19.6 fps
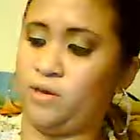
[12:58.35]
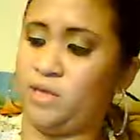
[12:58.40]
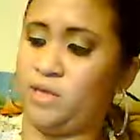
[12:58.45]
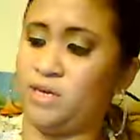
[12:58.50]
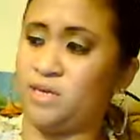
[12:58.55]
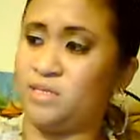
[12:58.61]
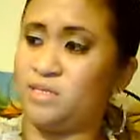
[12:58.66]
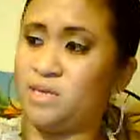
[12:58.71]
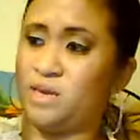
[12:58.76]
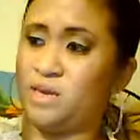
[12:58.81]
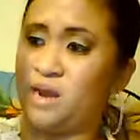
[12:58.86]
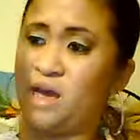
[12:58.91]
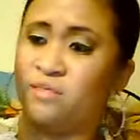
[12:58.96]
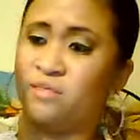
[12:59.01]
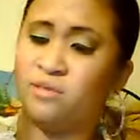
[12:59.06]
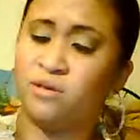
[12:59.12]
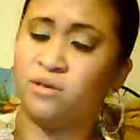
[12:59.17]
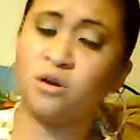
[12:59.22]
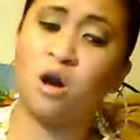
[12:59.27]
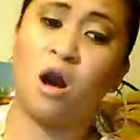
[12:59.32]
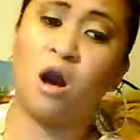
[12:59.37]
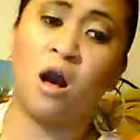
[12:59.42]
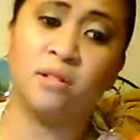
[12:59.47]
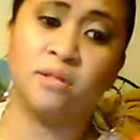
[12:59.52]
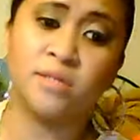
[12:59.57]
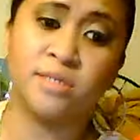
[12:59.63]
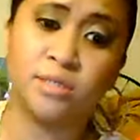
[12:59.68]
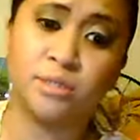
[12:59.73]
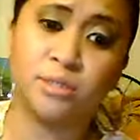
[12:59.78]
Like I said, I think
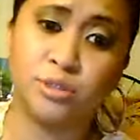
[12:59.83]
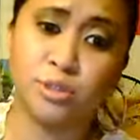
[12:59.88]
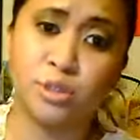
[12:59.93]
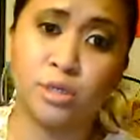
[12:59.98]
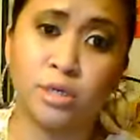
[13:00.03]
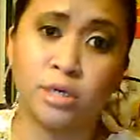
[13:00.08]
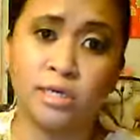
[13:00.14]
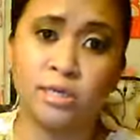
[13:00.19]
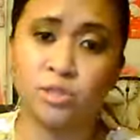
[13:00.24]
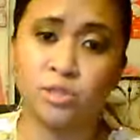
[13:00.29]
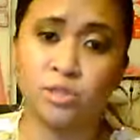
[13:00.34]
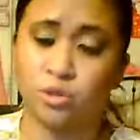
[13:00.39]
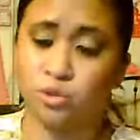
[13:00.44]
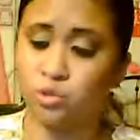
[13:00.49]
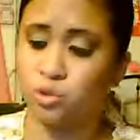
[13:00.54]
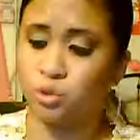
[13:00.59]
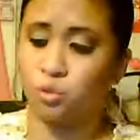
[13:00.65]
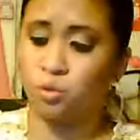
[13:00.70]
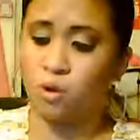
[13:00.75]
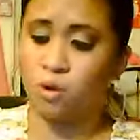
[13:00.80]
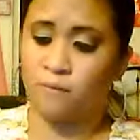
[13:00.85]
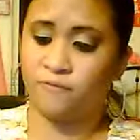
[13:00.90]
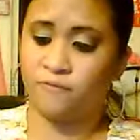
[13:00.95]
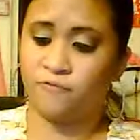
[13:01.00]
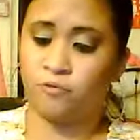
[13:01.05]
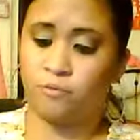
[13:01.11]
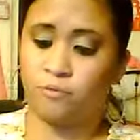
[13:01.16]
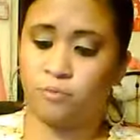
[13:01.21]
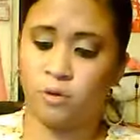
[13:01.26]
Hollister's hoodies are so
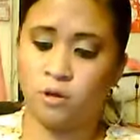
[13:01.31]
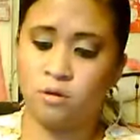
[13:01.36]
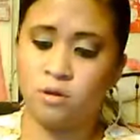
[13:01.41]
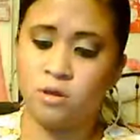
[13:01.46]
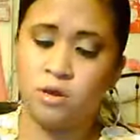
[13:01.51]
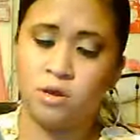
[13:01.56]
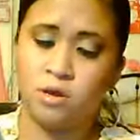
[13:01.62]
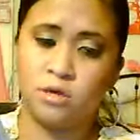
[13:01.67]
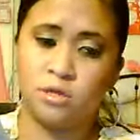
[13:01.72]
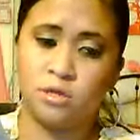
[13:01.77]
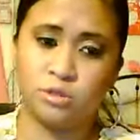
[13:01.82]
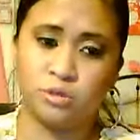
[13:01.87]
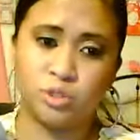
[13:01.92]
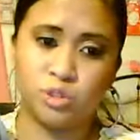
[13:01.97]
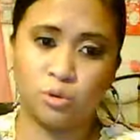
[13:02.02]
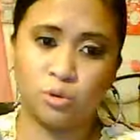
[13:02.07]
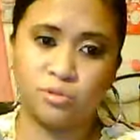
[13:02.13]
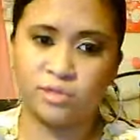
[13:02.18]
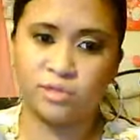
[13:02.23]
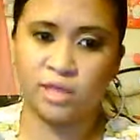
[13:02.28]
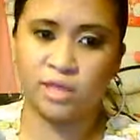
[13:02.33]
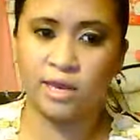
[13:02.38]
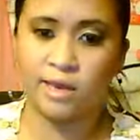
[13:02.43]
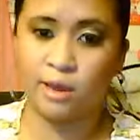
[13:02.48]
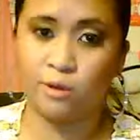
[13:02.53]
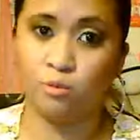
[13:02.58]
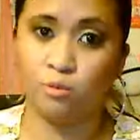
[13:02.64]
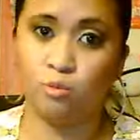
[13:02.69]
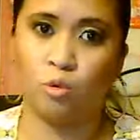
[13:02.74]
comfortable. They're so thick
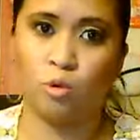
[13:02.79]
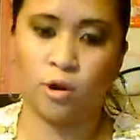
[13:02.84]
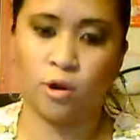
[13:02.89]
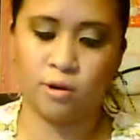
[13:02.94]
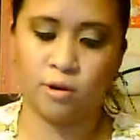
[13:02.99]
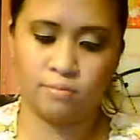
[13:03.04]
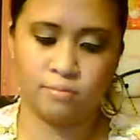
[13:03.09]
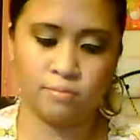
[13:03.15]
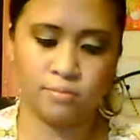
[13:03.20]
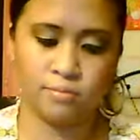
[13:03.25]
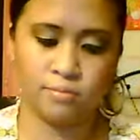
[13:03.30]
and warm.